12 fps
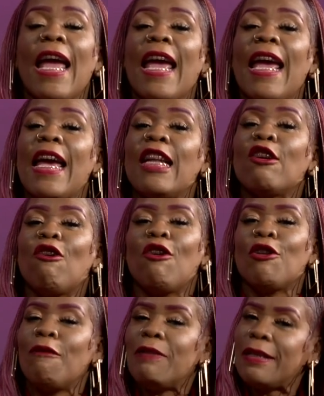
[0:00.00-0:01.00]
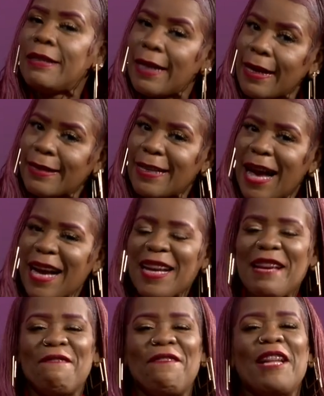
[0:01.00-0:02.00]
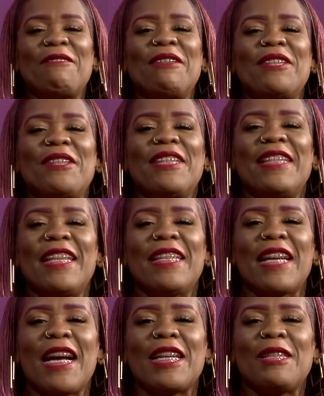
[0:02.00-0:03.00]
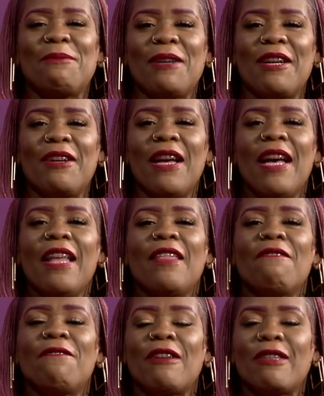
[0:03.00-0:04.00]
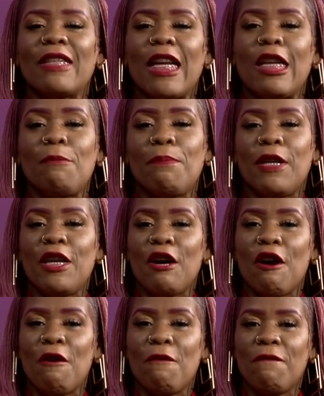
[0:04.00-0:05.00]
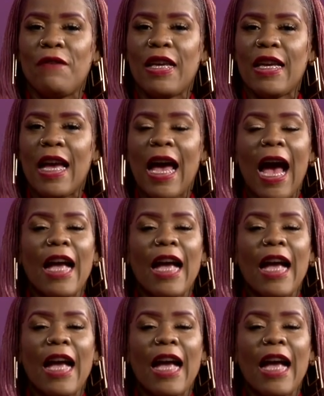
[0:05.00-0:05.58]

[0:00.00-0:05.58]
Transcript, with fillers: and go on over to TikTok and follow us on TikTok as well, the First Lady POV.